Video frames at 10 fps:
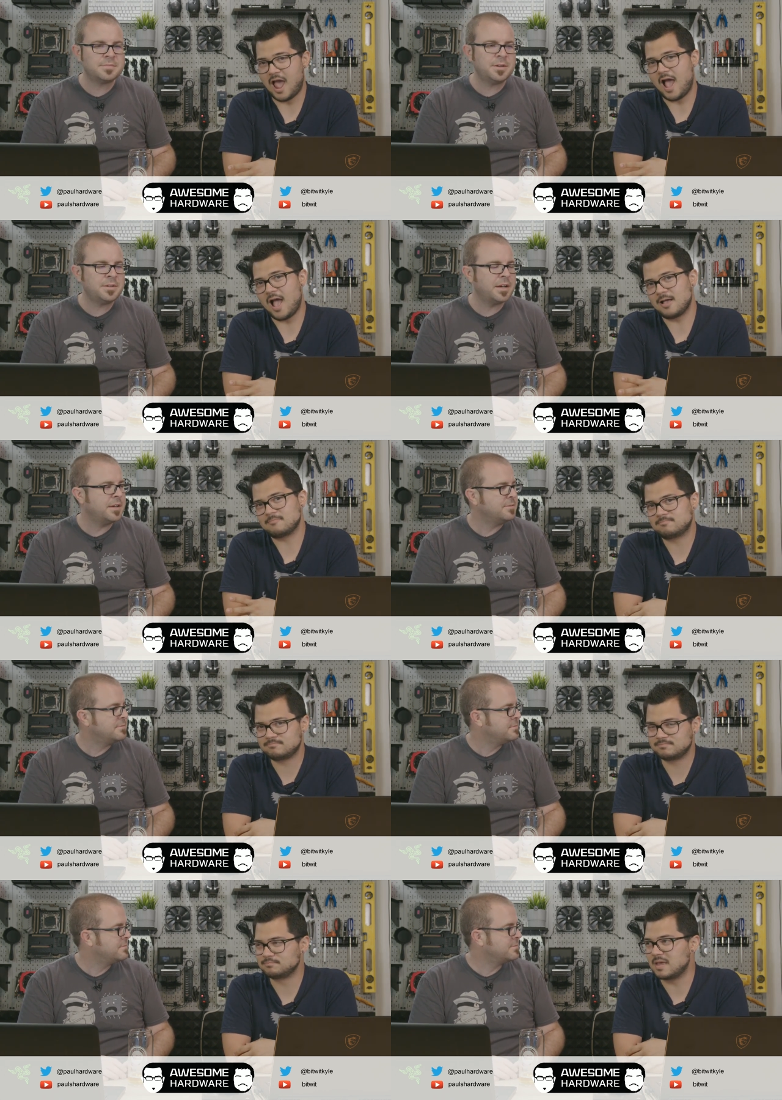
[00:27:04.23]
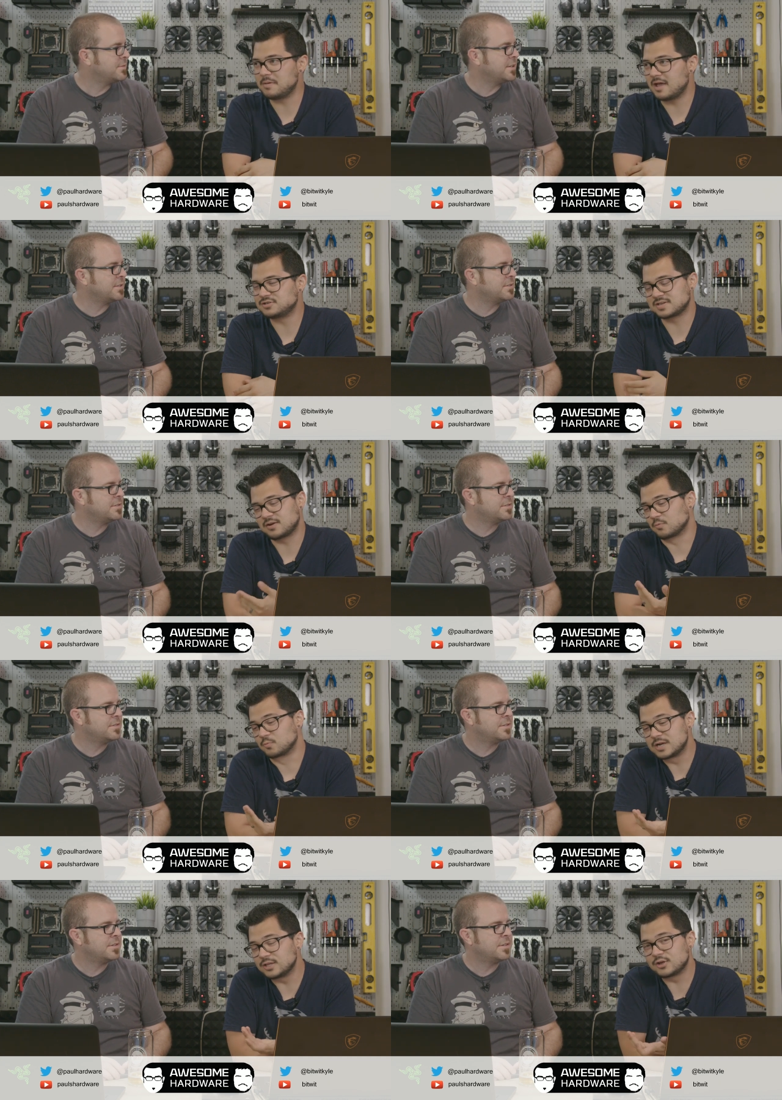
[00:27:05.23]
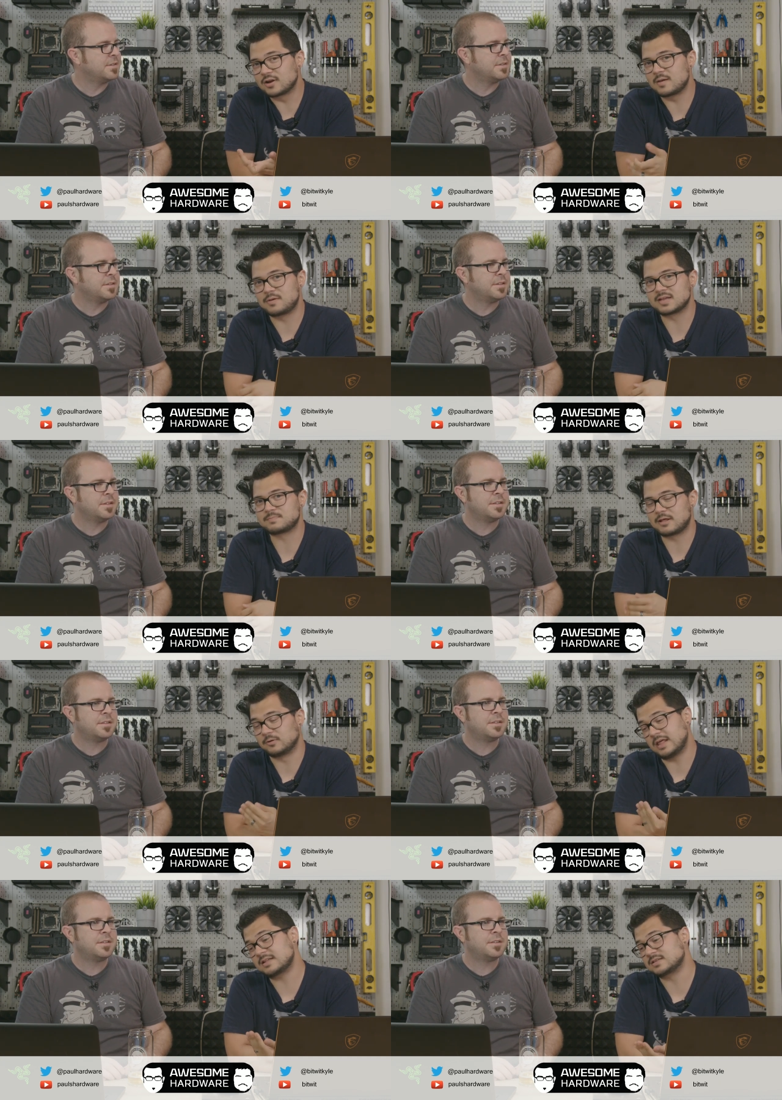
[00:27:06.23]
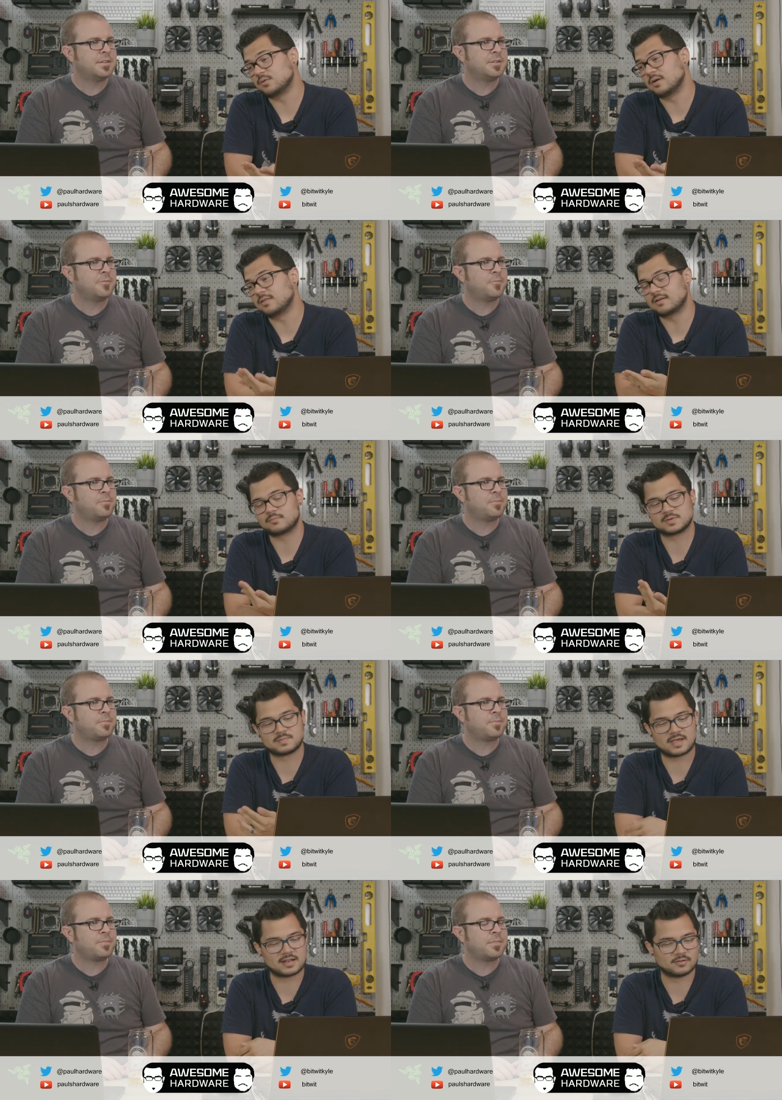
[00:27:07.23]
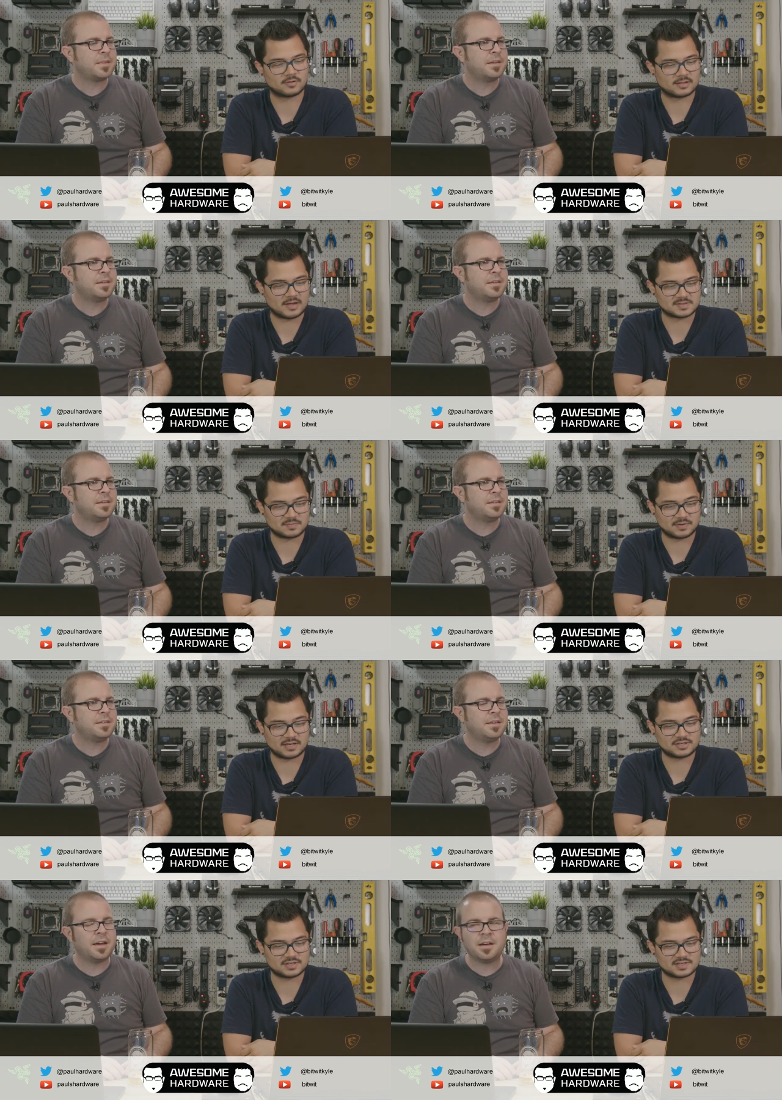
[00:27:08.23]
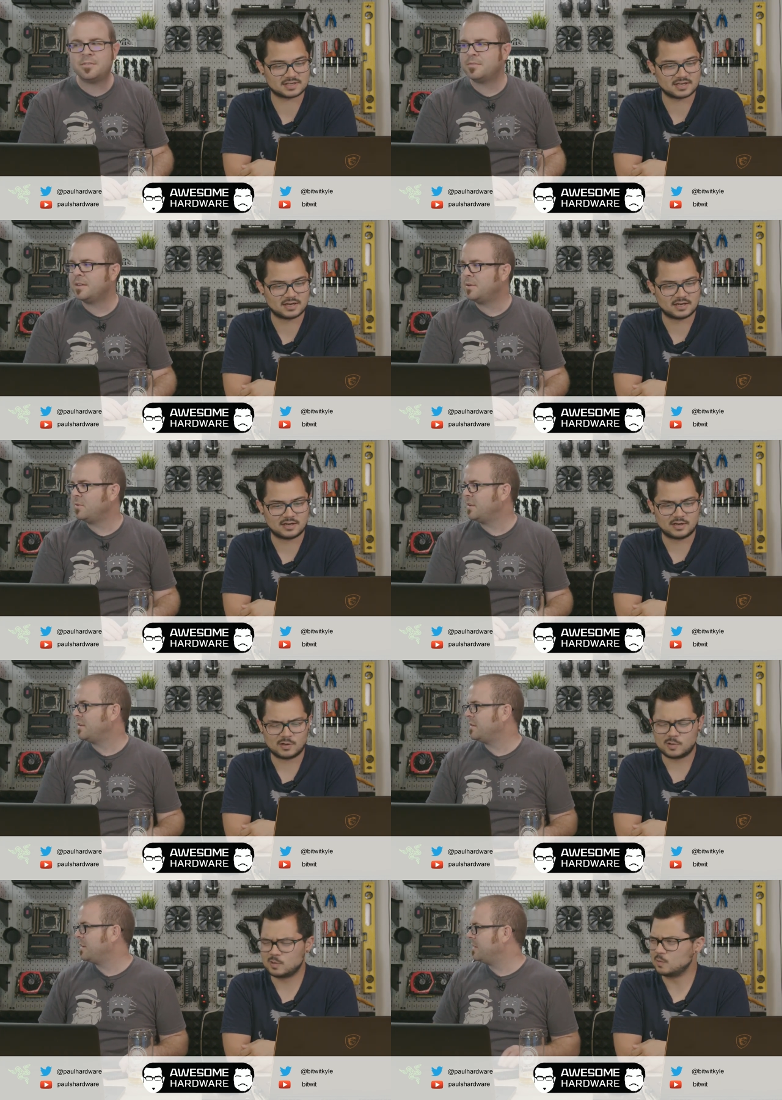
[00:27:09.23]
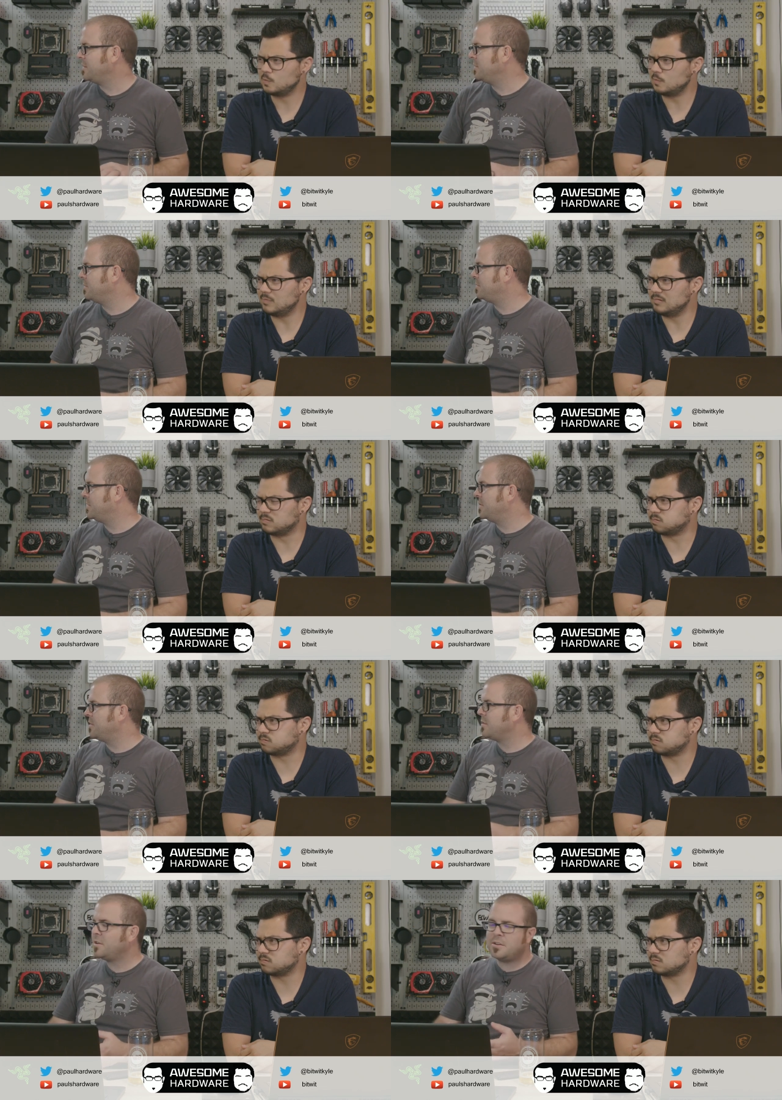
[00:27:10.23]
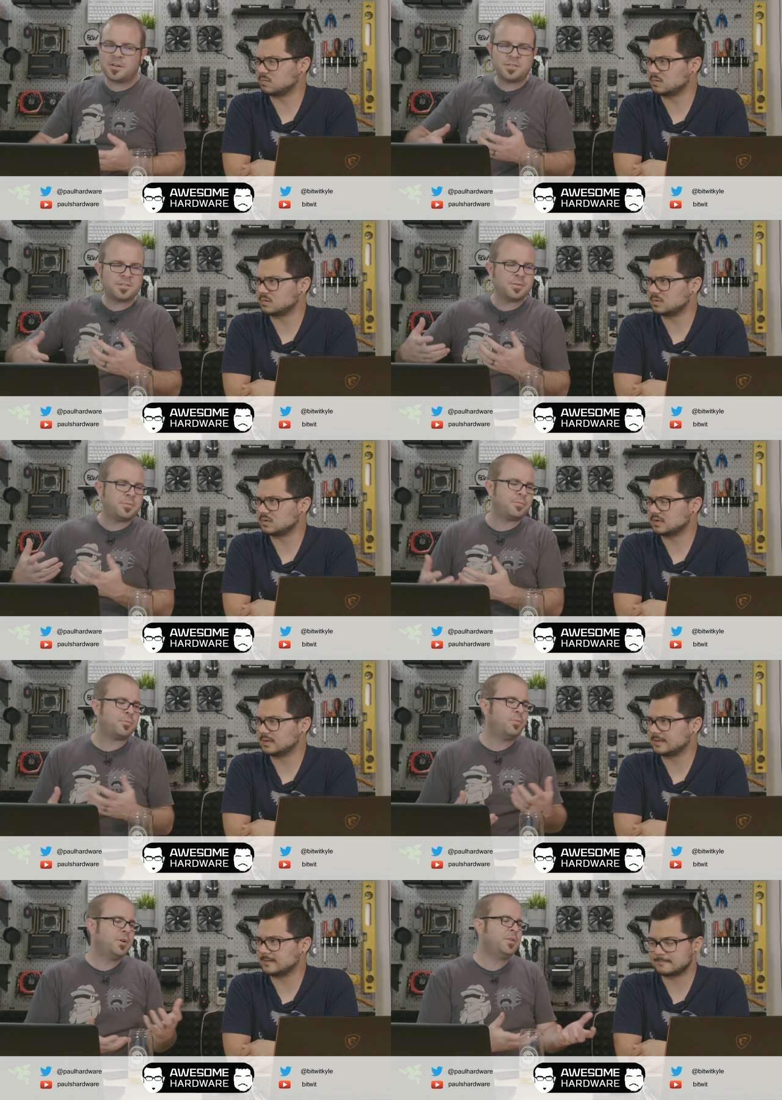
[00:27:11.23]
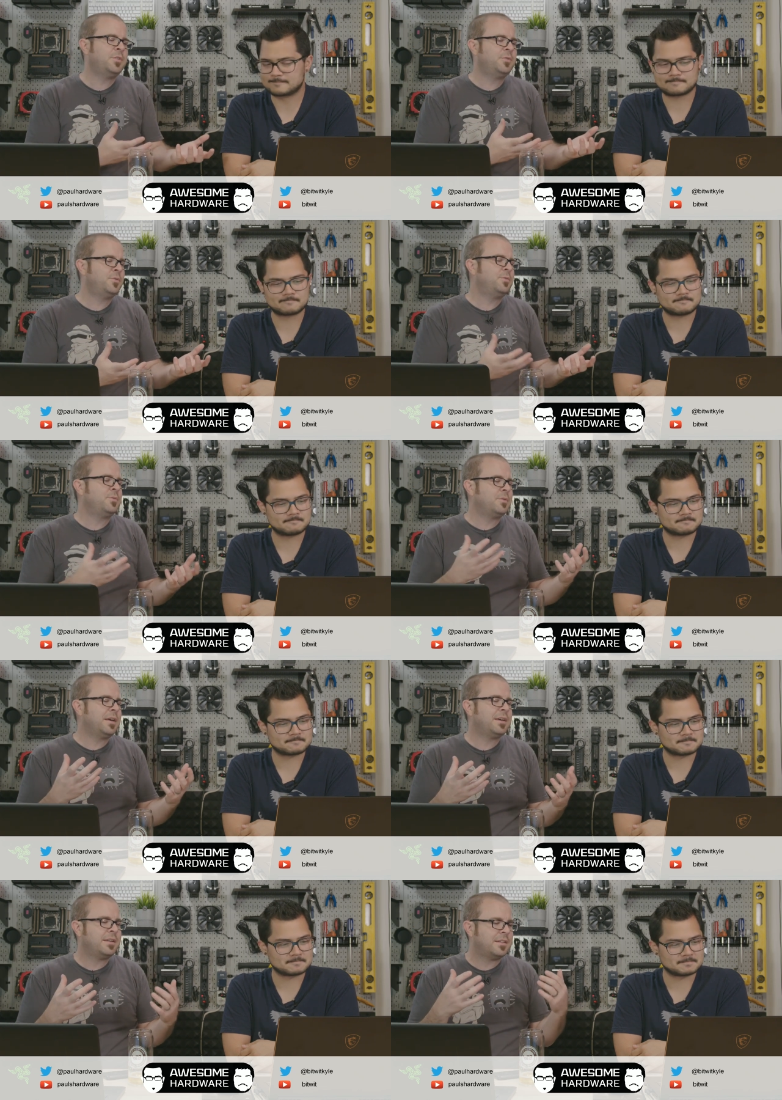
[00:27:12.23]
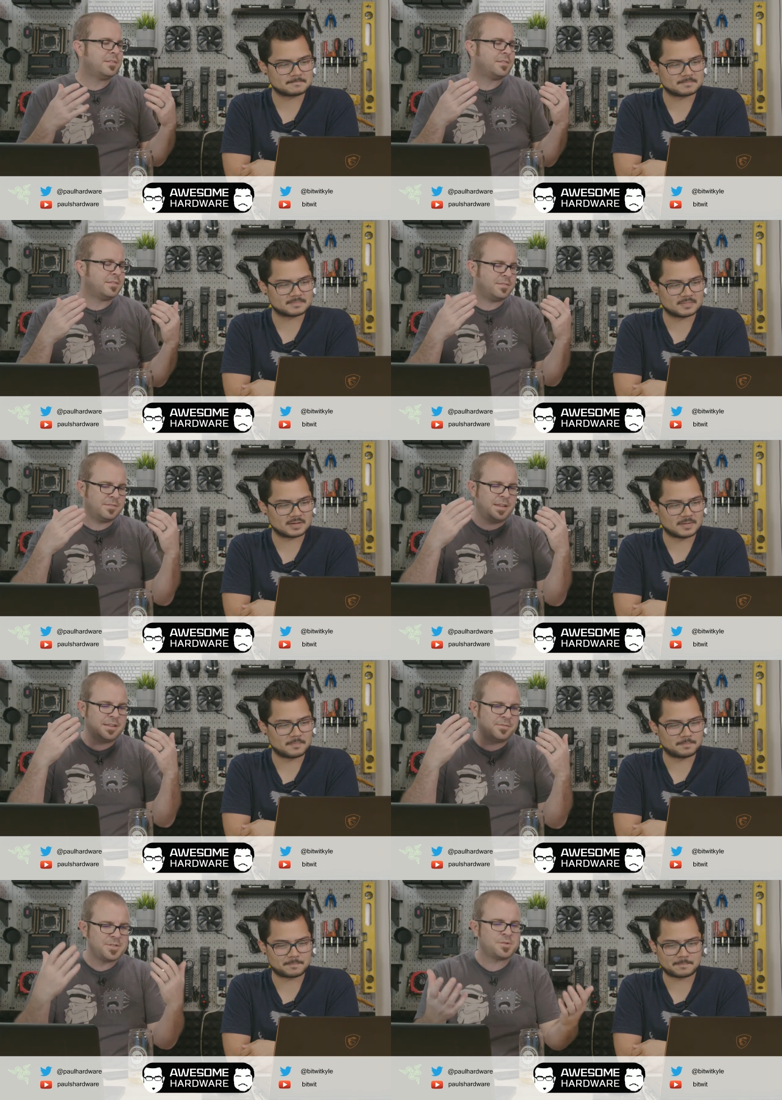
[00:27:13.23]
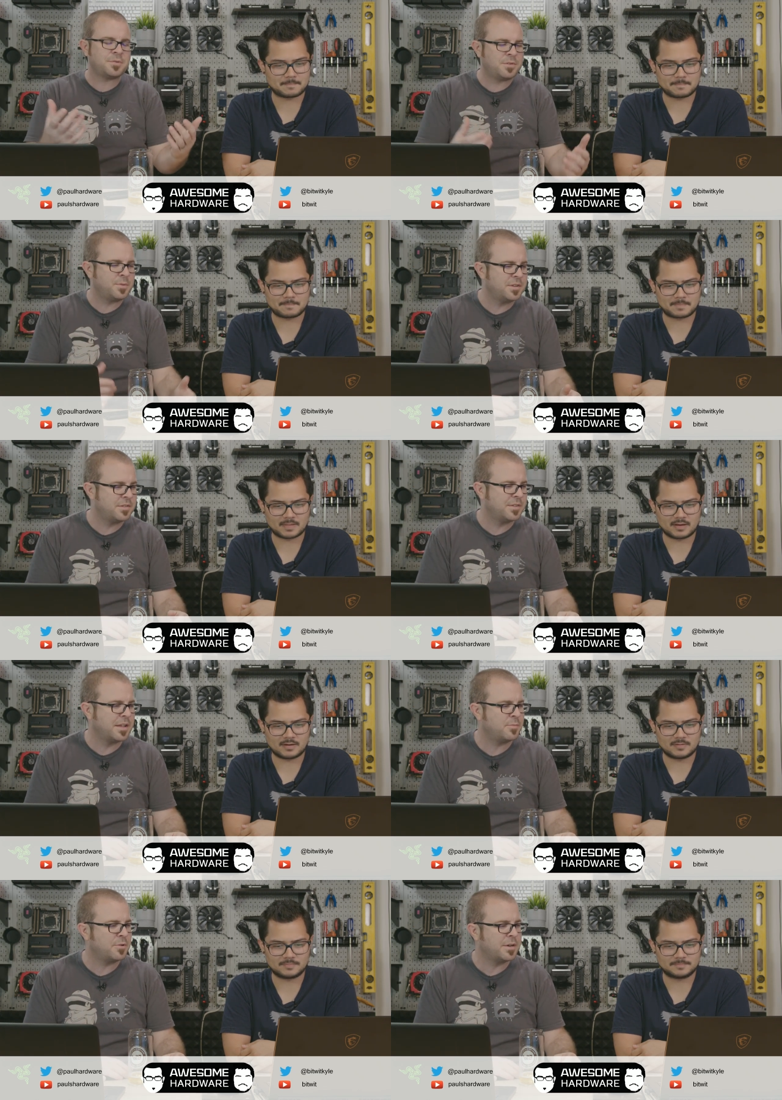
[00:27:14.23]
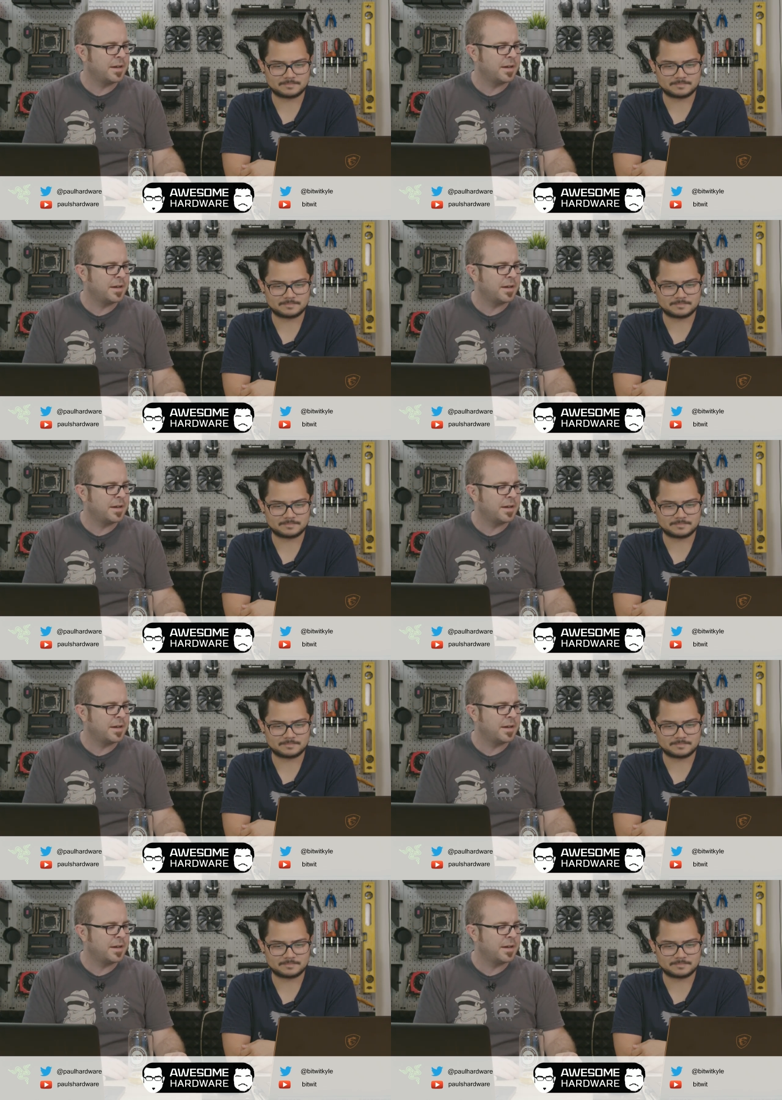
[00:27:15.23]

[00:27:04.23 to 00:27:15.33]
Speaker 1: Okay. I, Maybe I just had a really good IPS panel next to it that was making it look lousy, but it yeah. just.
Speaker 2: I mean, and you, and you you're you're also one who has had the visual experience of a lot more